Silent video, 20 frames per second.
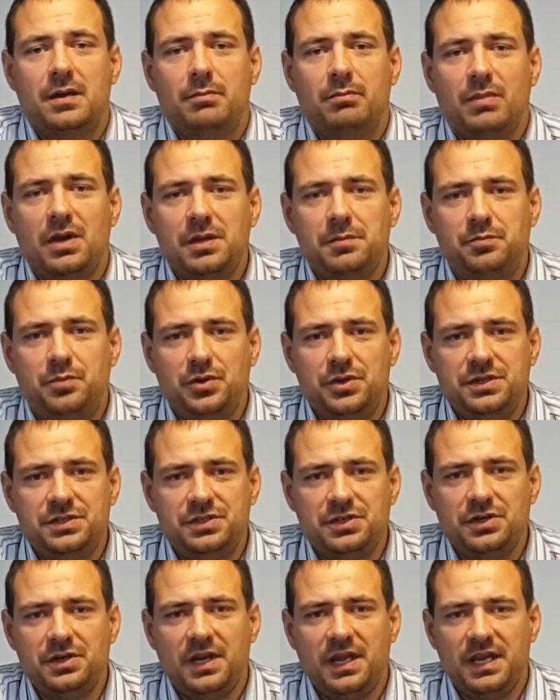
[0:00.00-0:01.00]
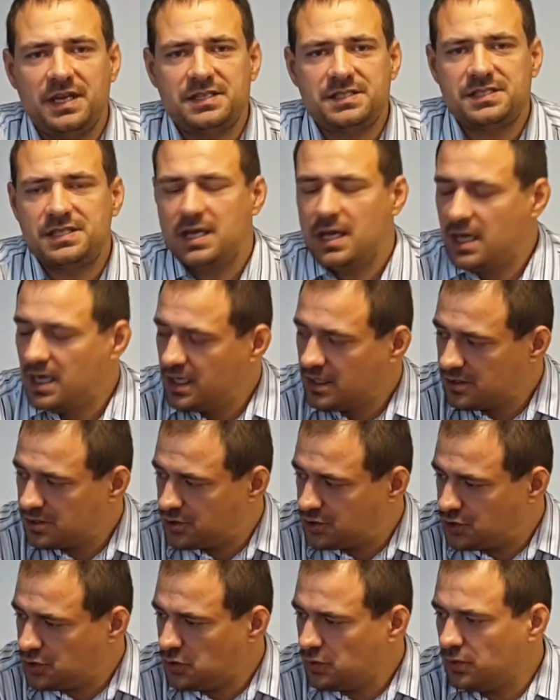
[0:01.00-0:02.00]
My printer has
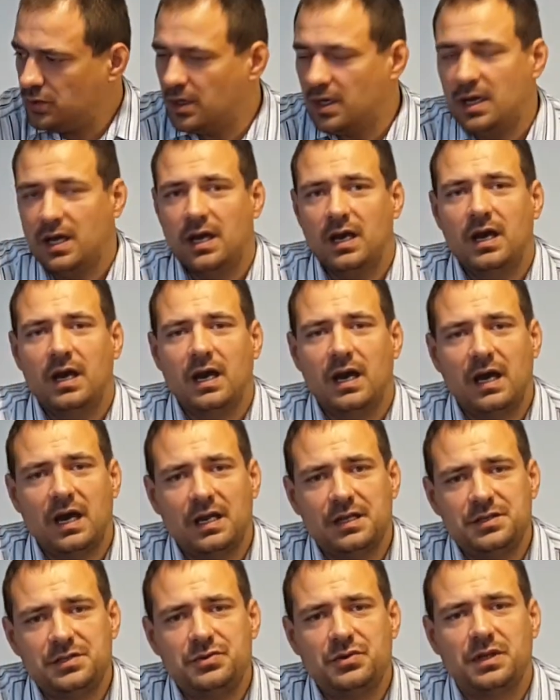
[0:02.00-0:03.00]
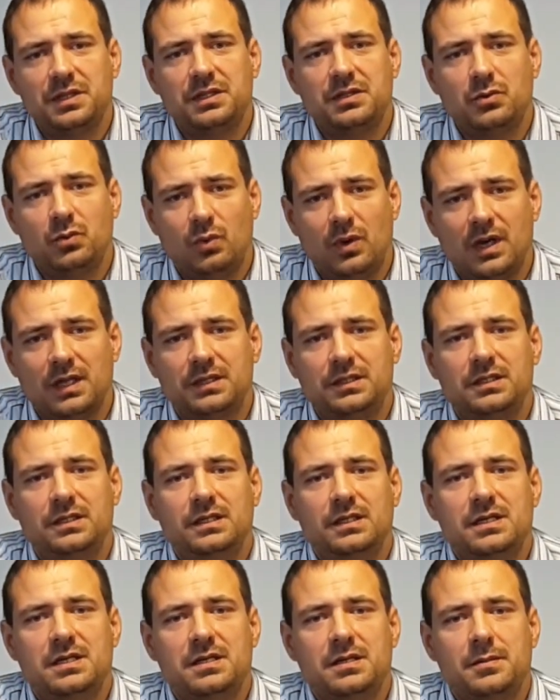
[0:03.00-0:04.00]
200 watt
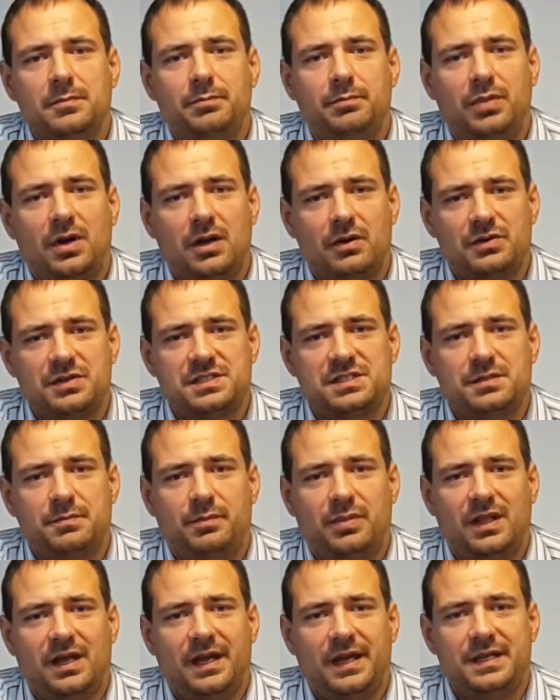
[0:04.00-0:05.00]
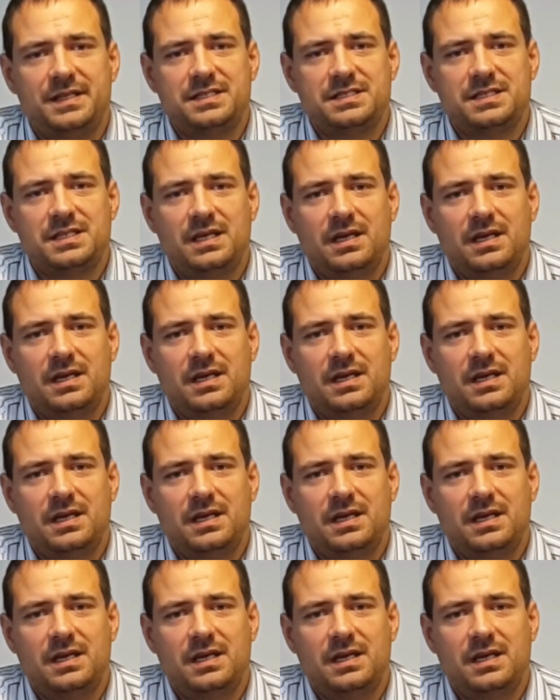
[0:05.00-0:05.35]
power supplies.